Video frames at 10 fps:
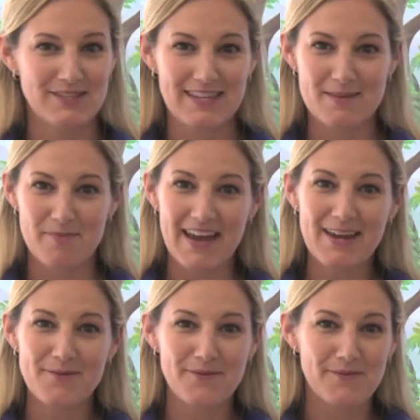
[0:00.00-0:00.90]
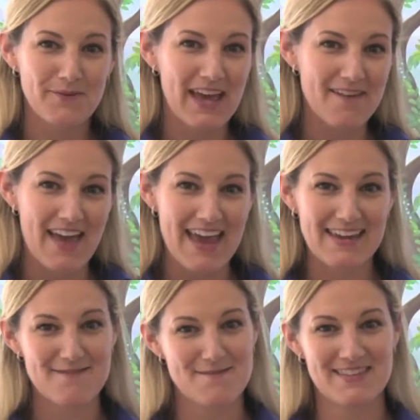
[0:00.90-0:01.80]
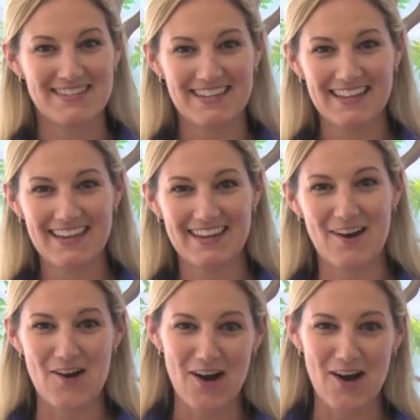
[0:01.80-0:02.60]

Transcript: see the bike we have hanging from the ceiling in our